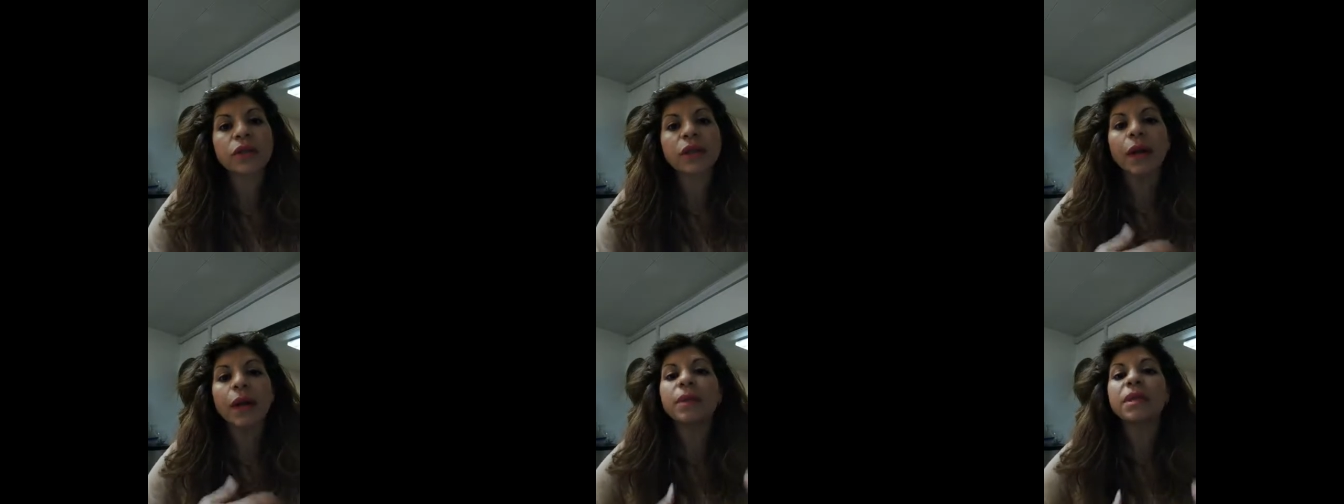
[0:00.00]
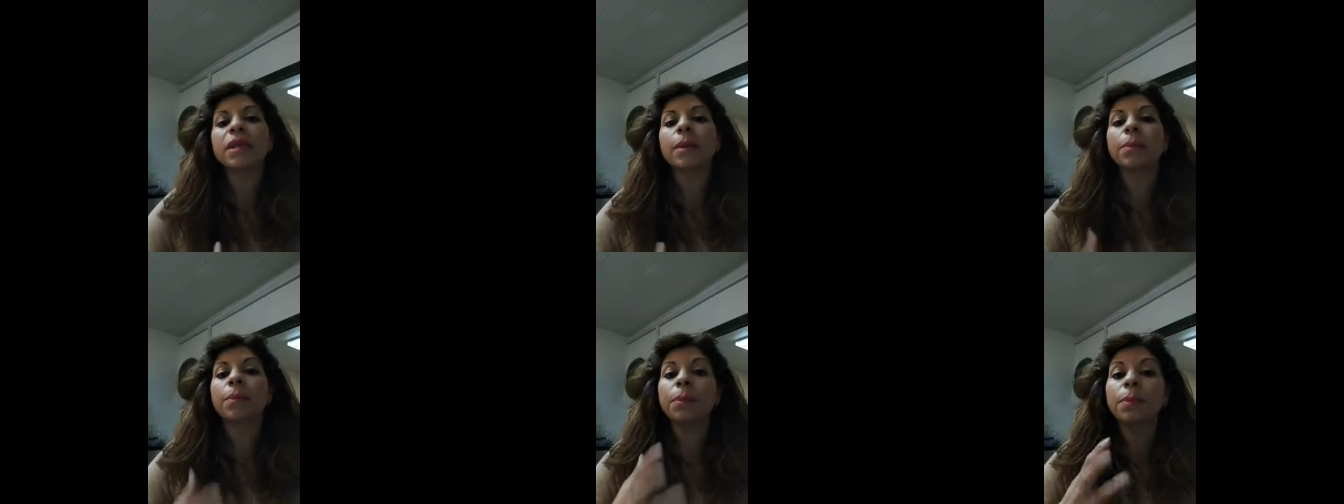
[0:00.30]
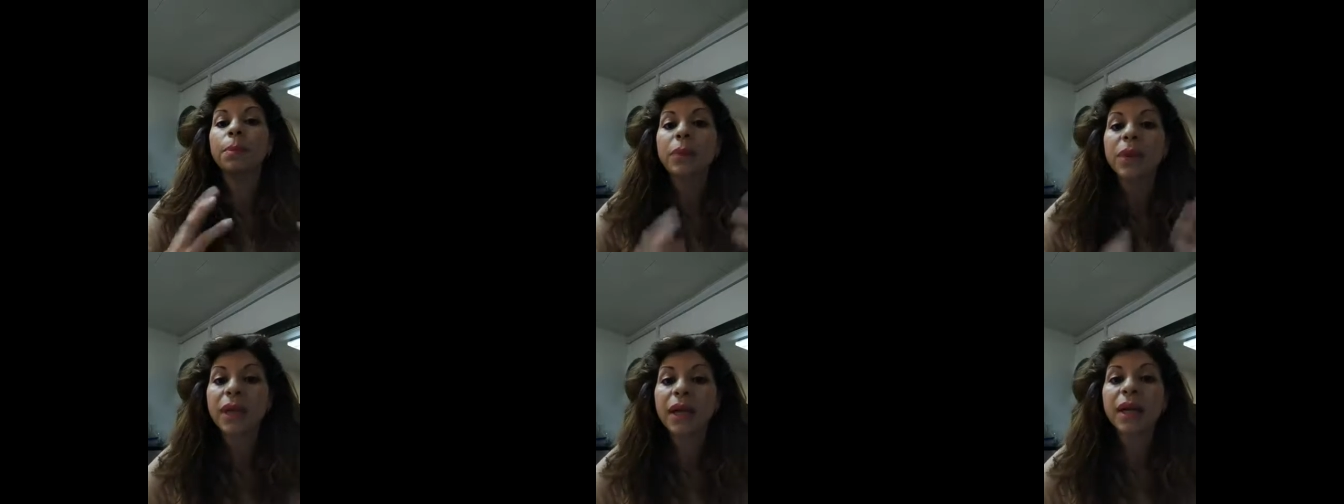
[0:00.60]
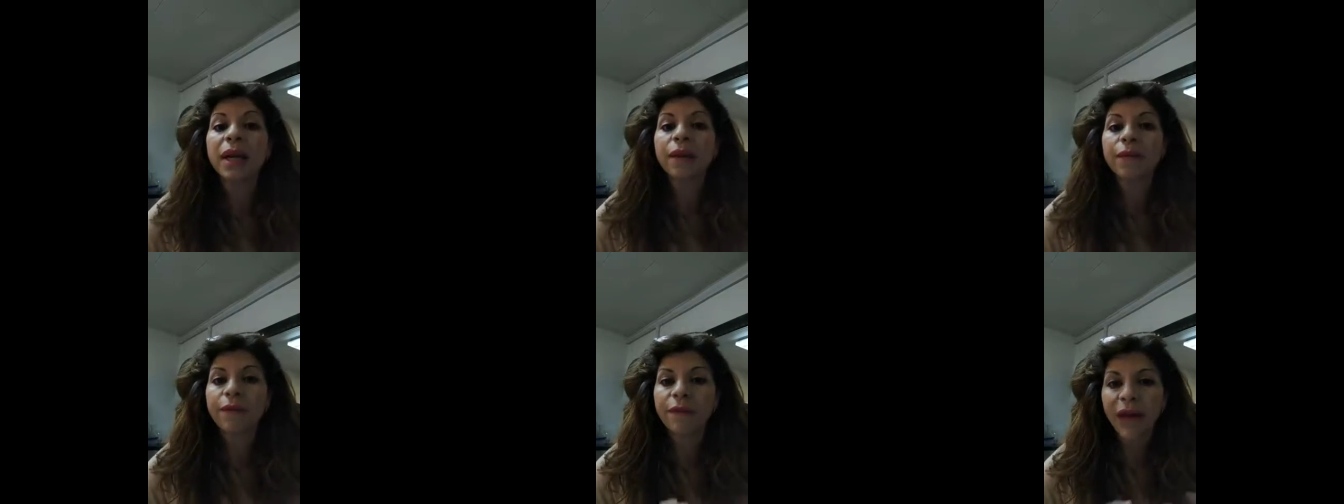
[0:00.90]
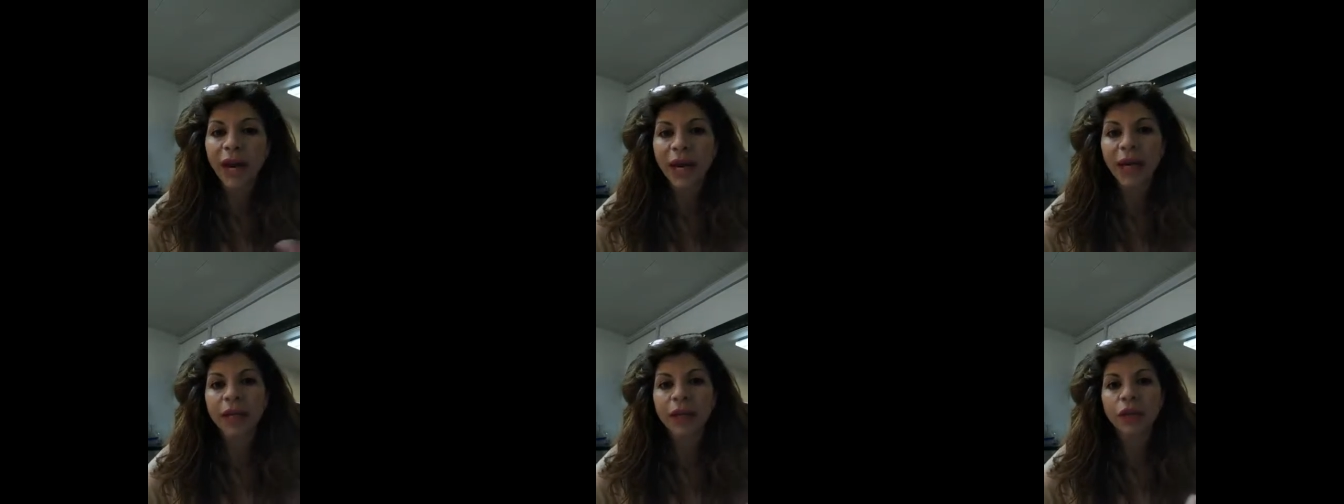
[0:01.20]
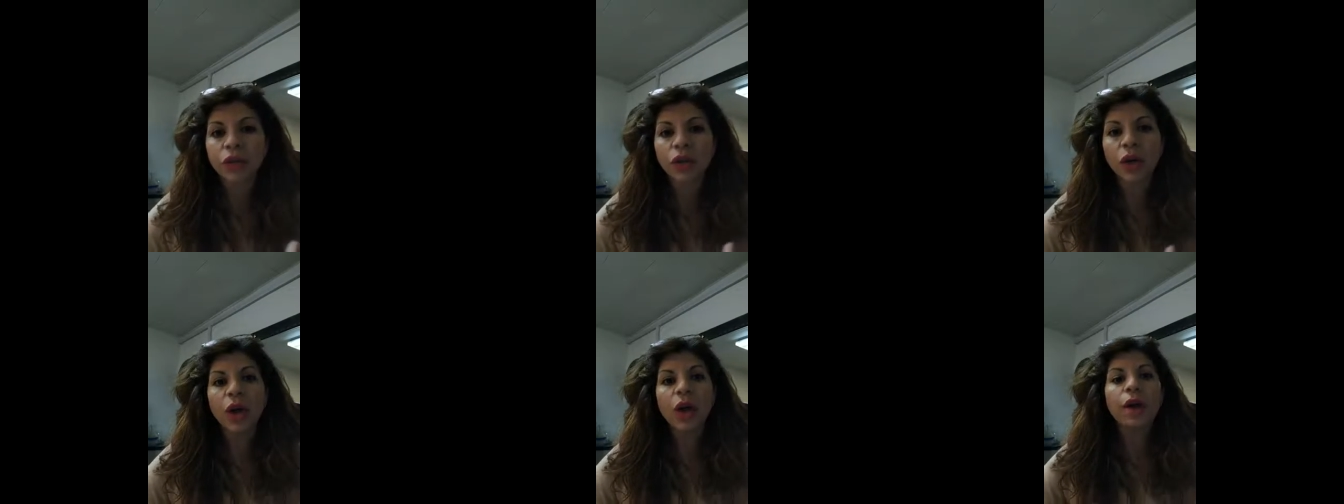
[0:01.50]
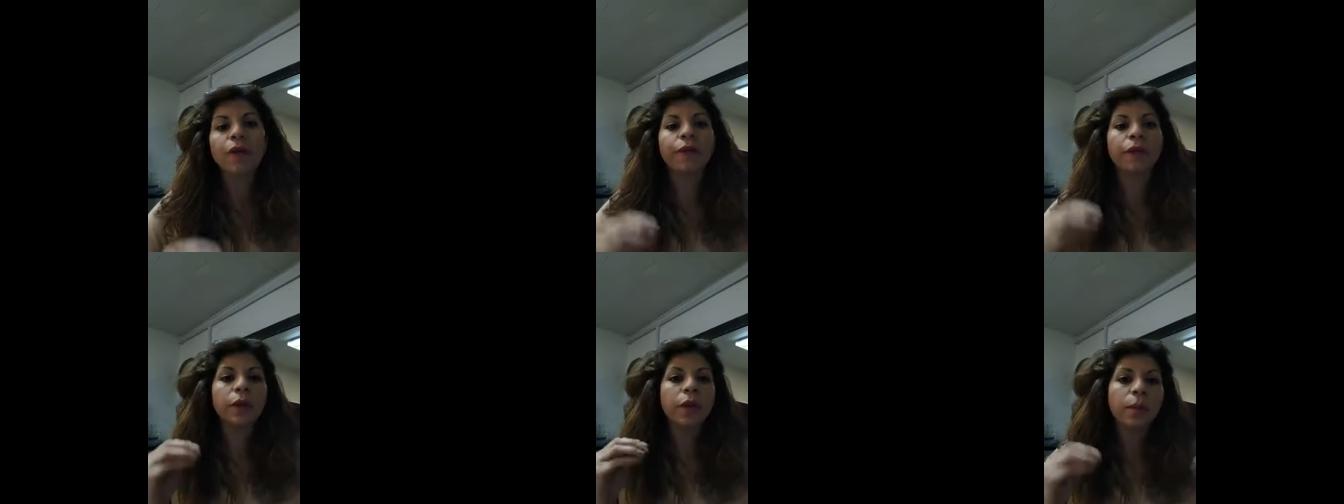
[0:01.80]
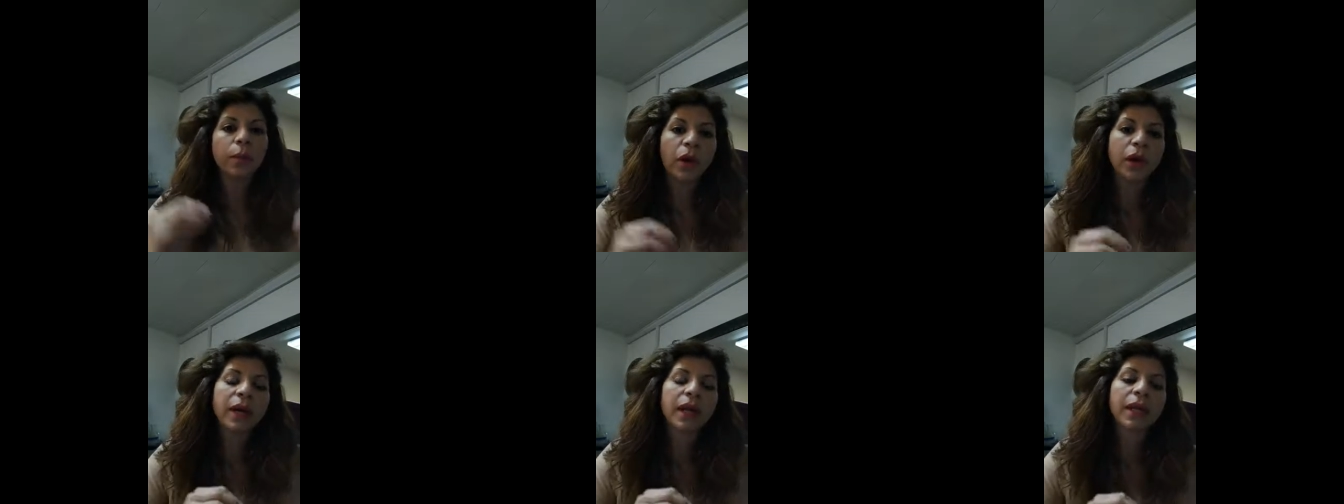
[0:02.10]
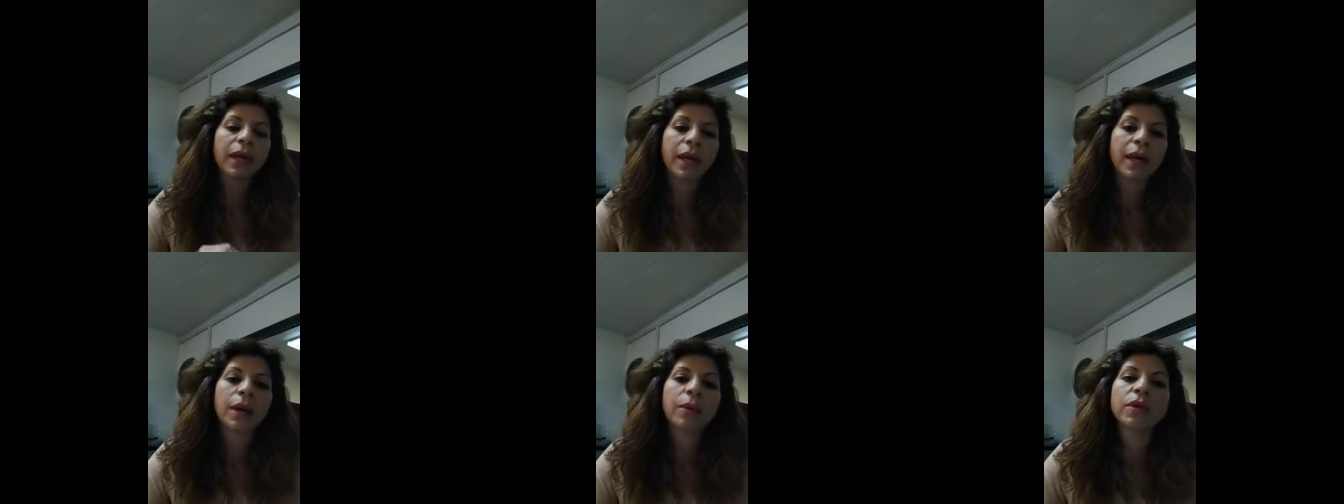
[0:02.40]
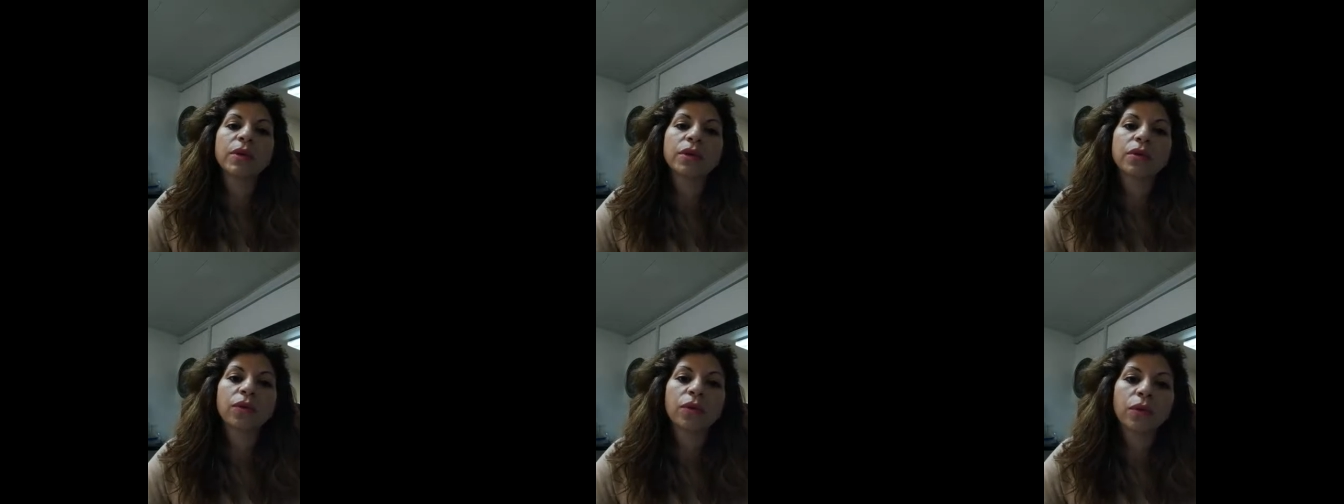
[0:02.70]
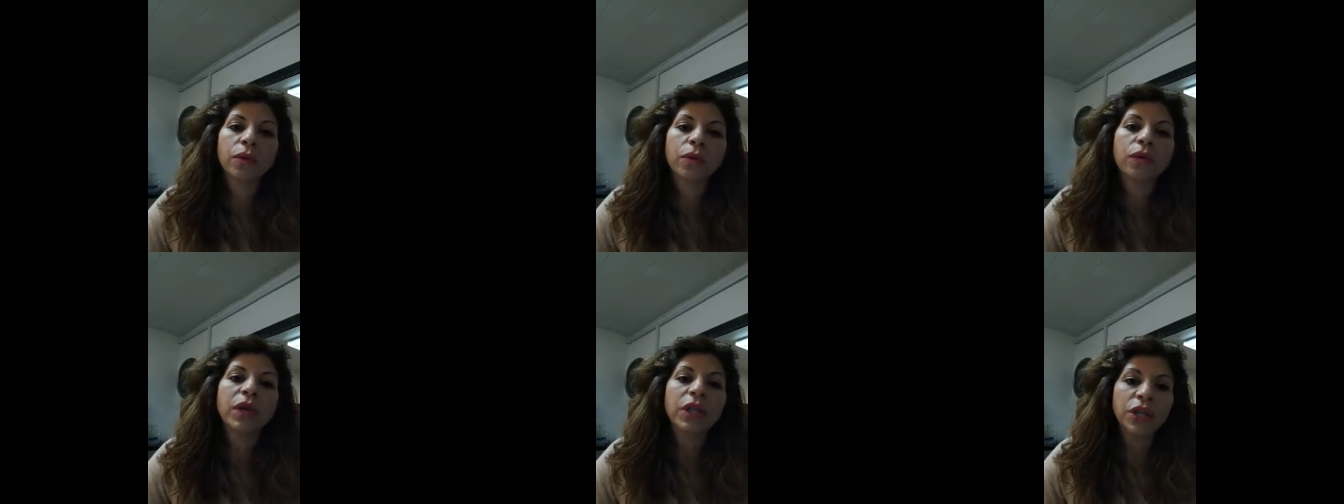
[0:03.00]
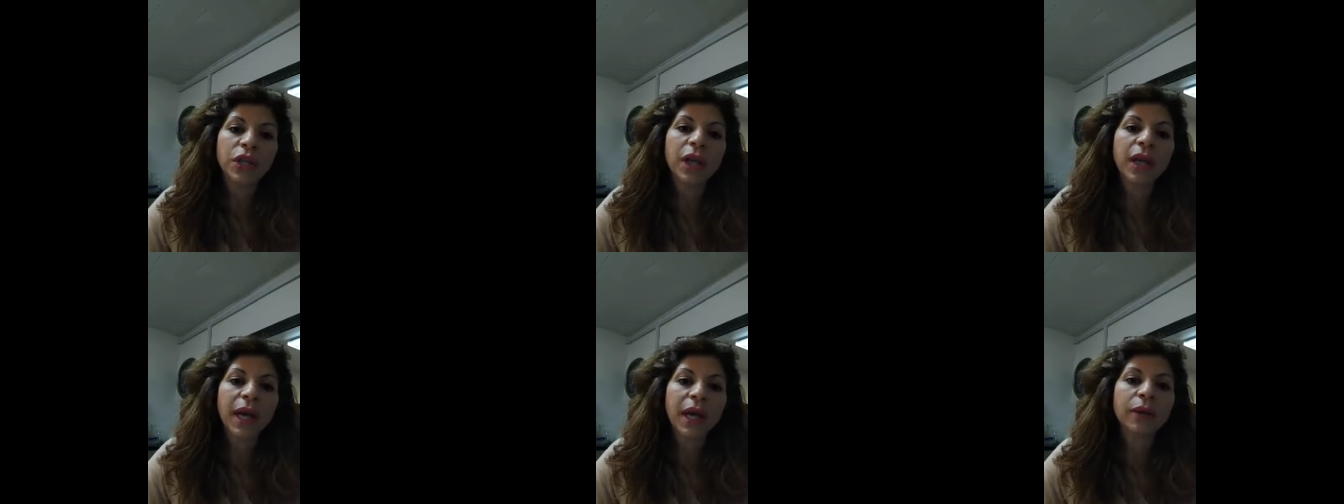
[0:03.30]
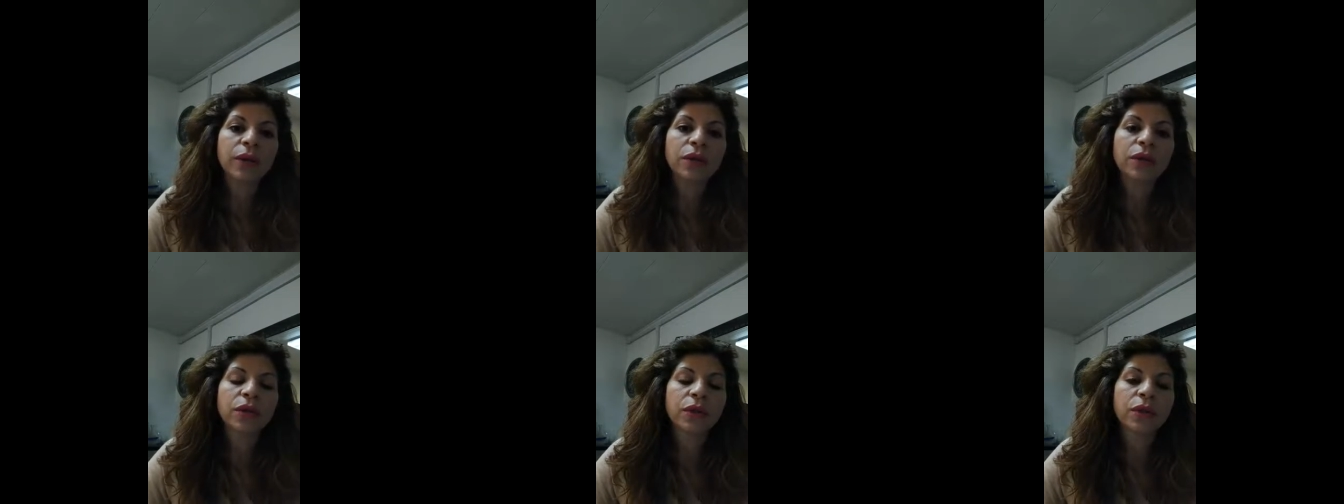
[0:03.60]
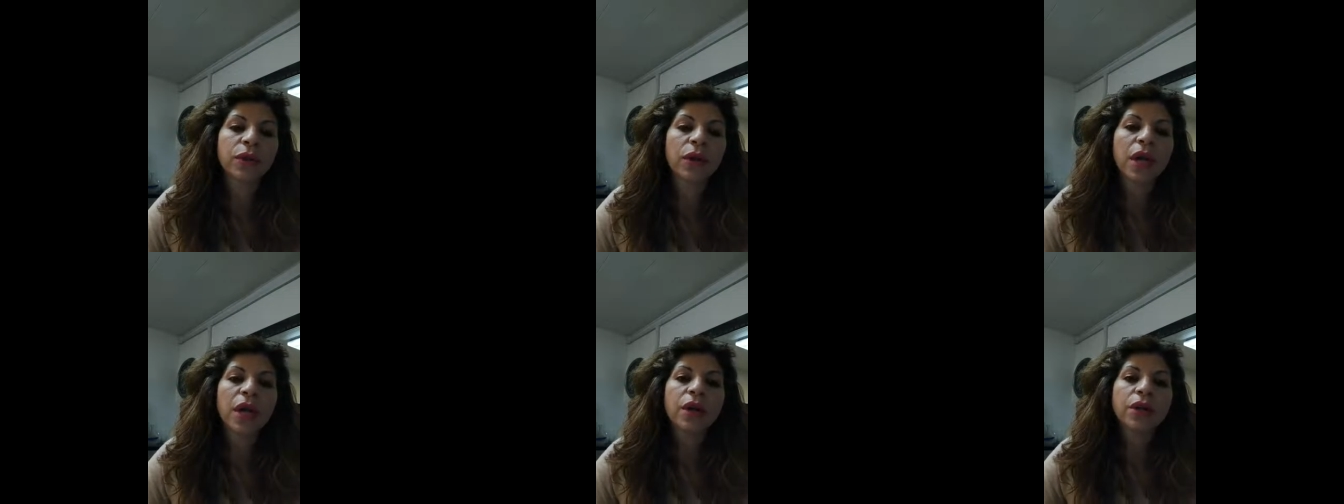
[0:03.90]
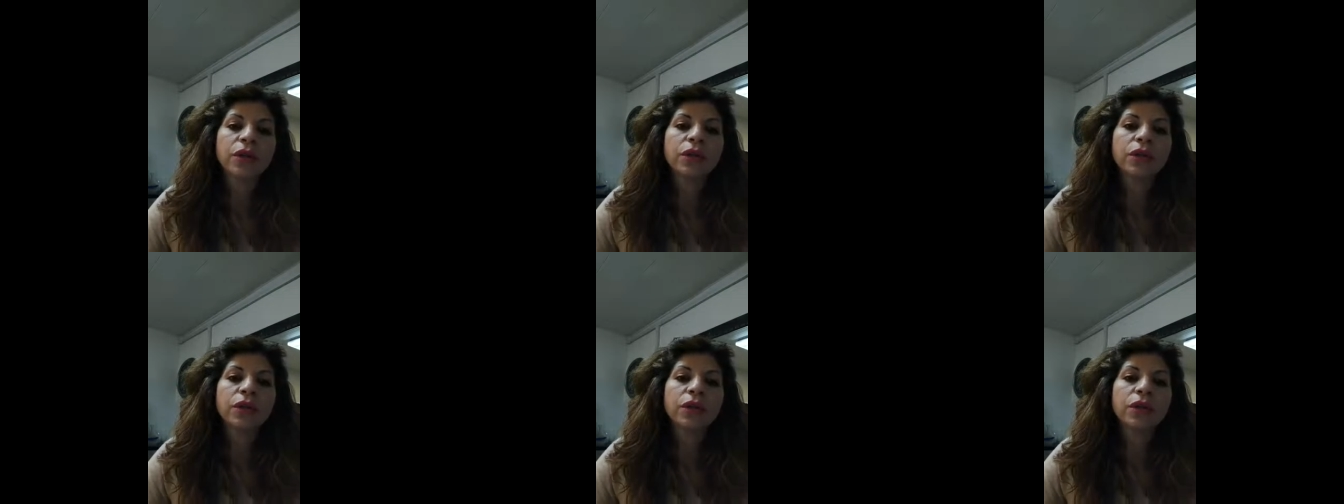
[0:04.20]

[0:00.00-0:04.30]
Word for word: So that was a big advantage for the market that I was reaching out to.